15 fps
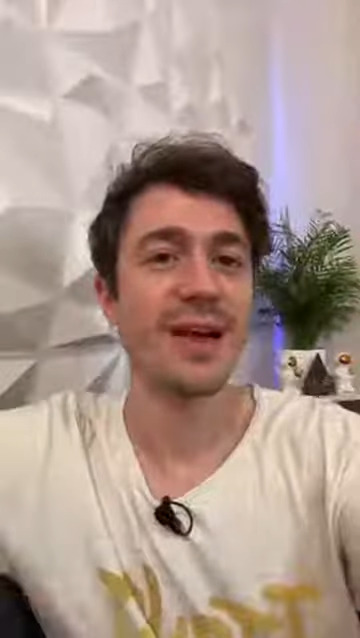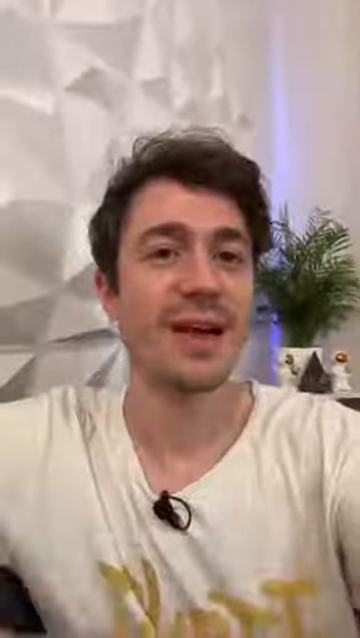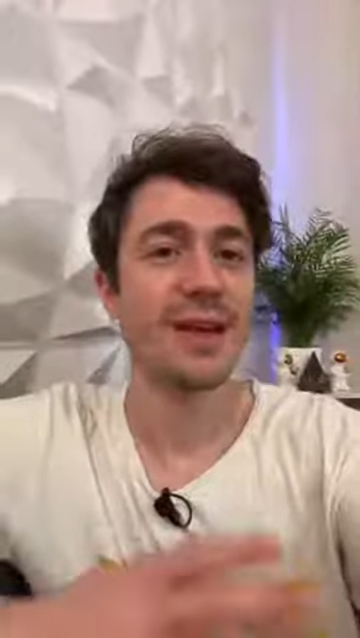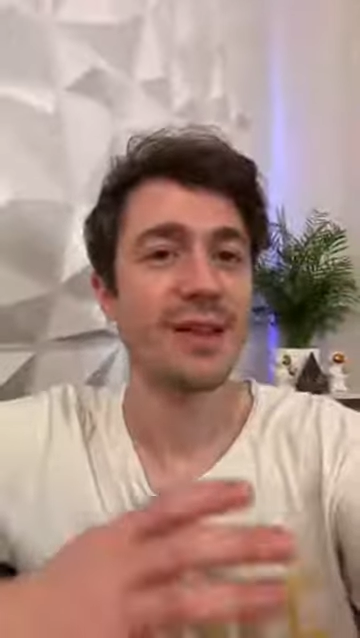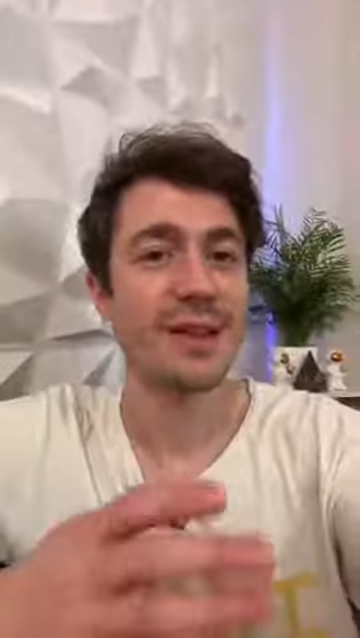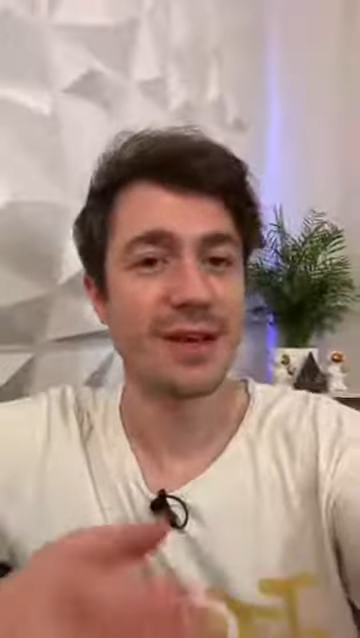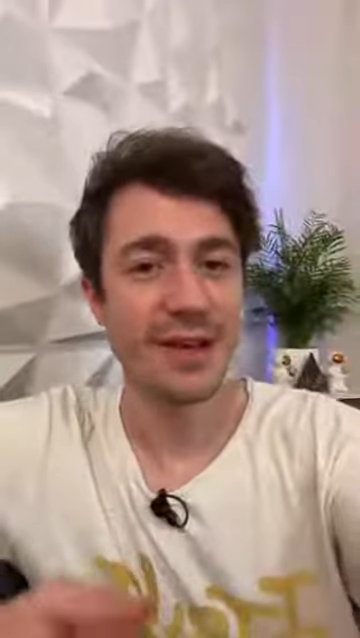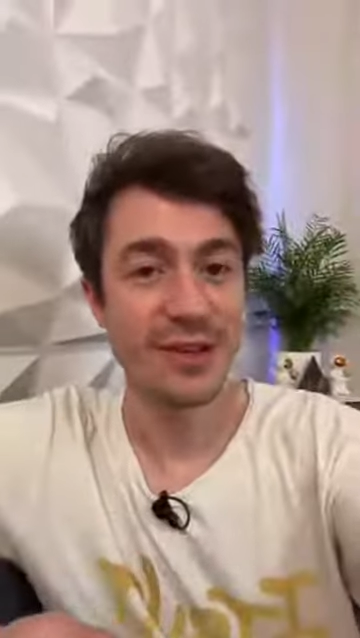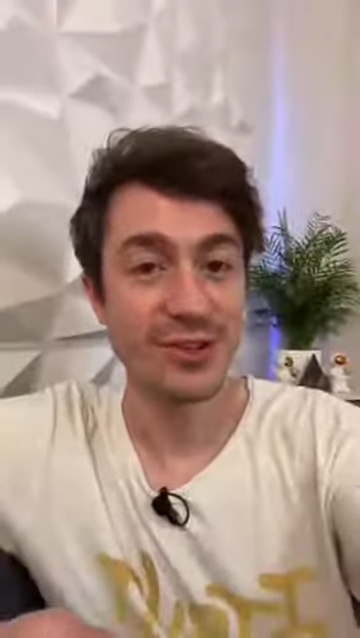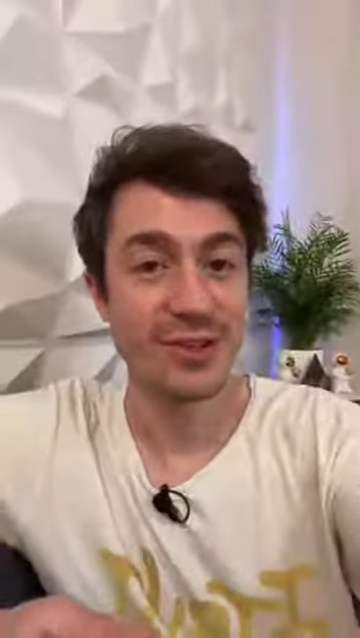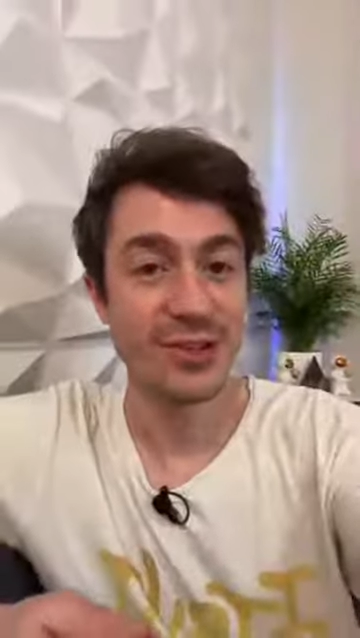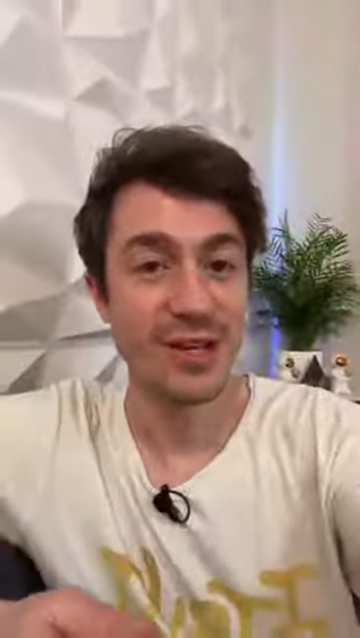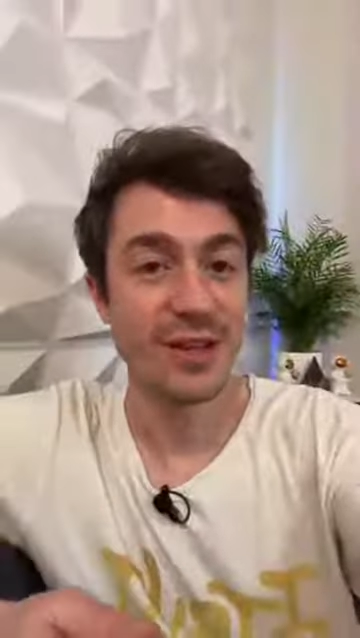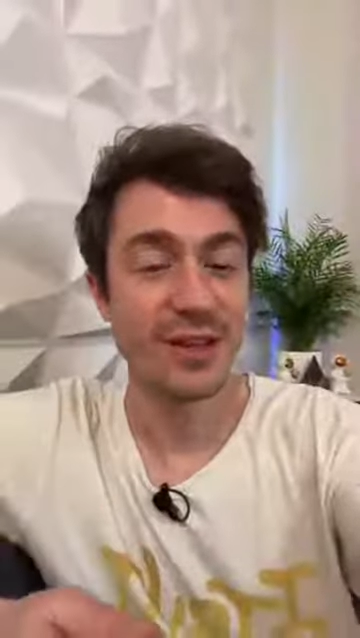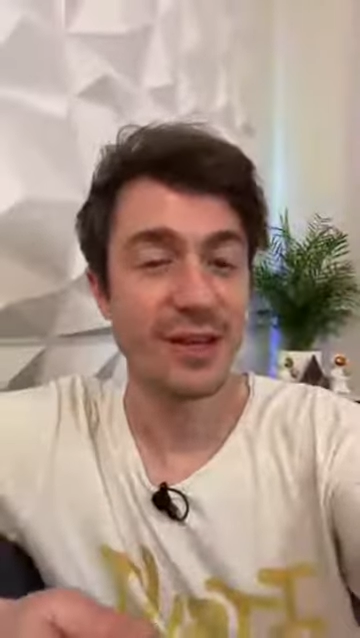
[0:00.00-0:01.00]
The
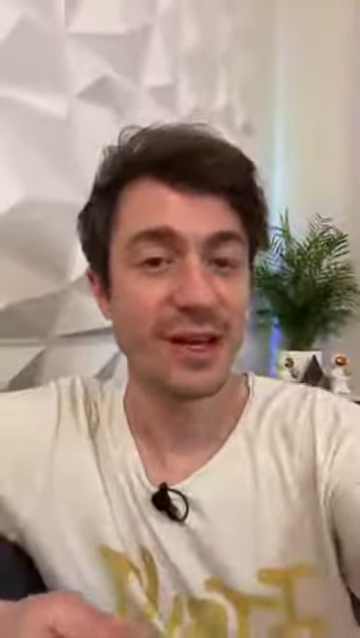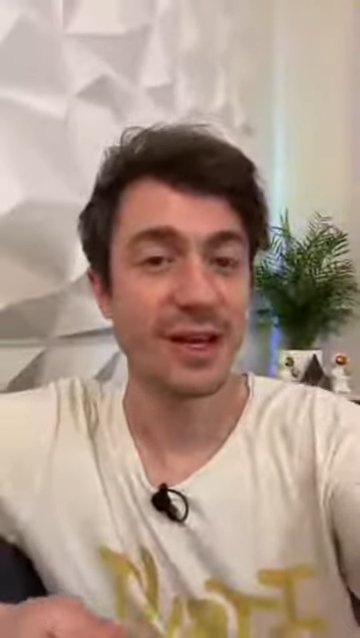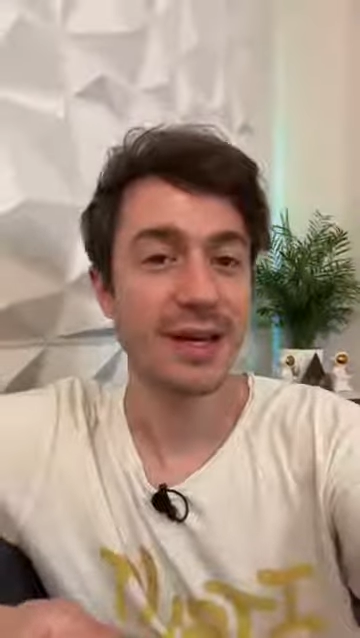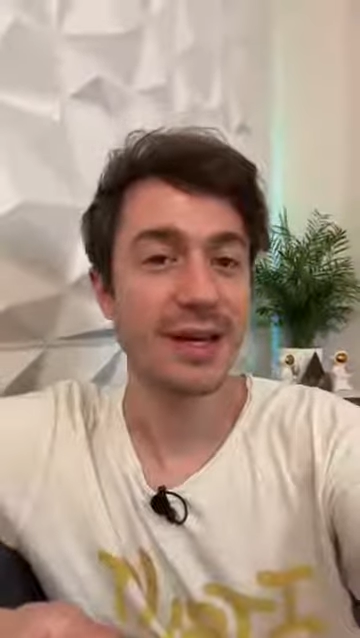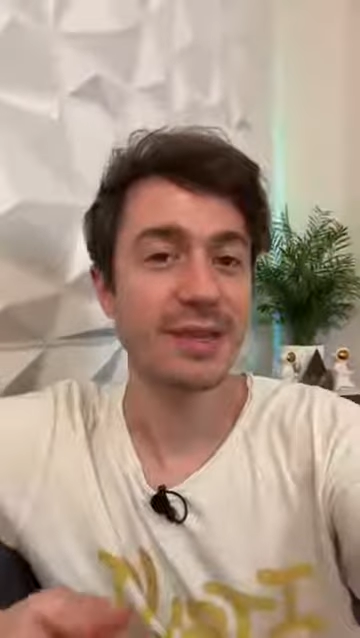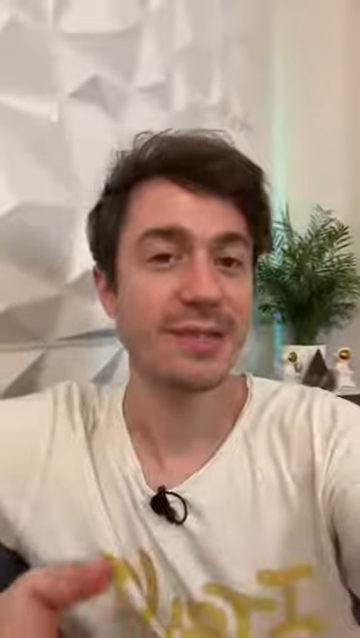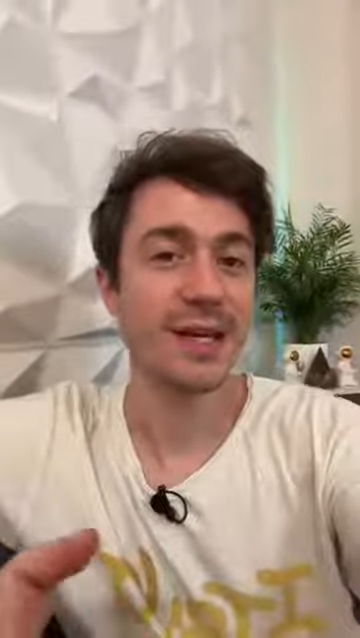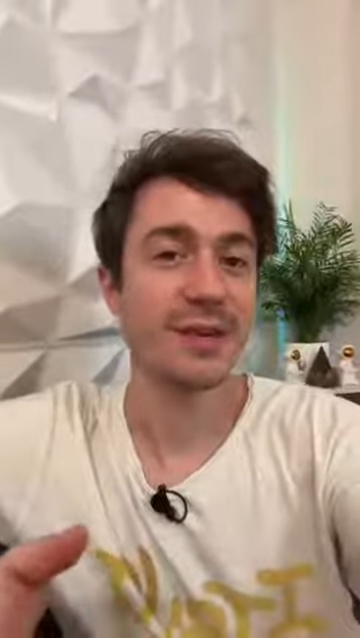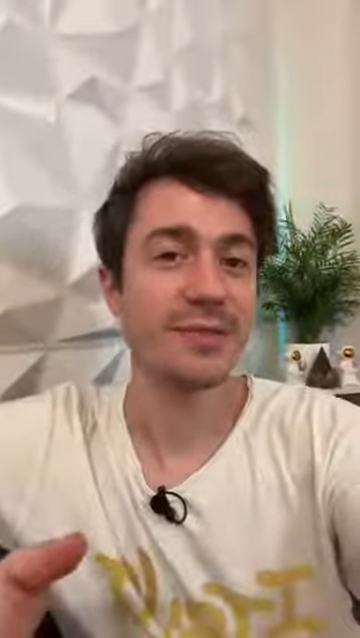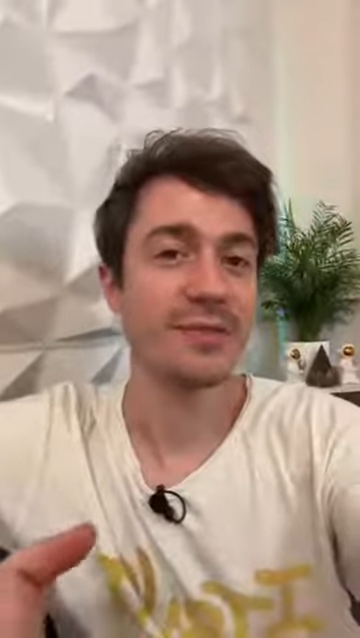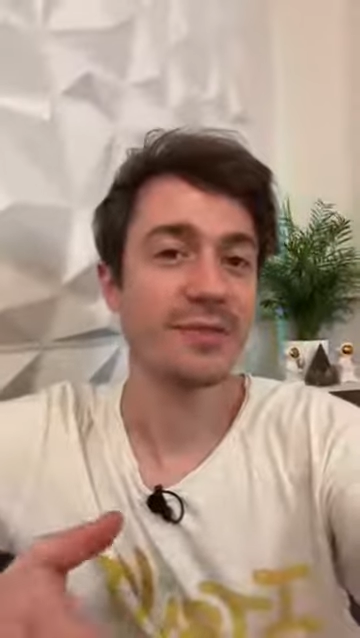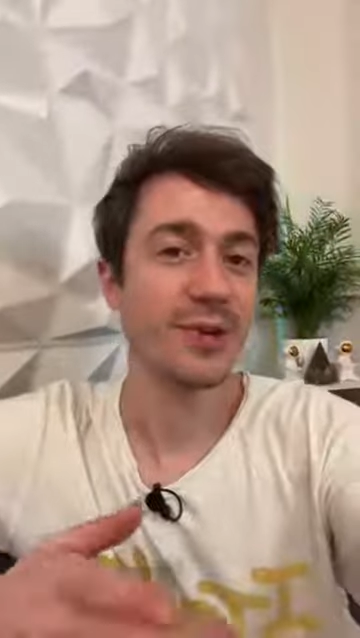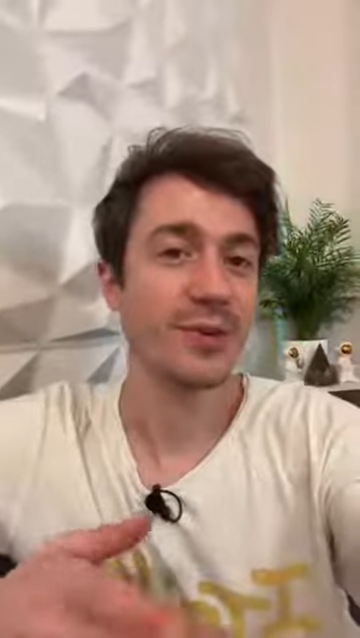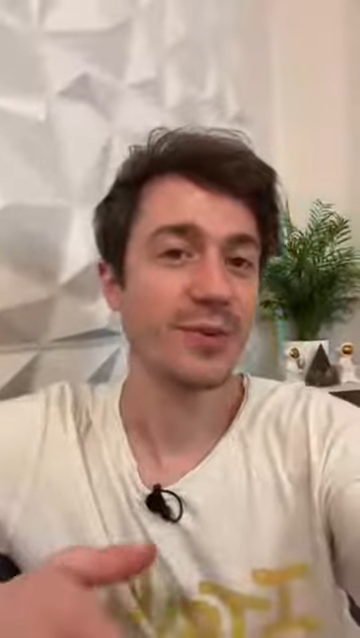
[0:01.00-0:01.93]
interesting thing is that free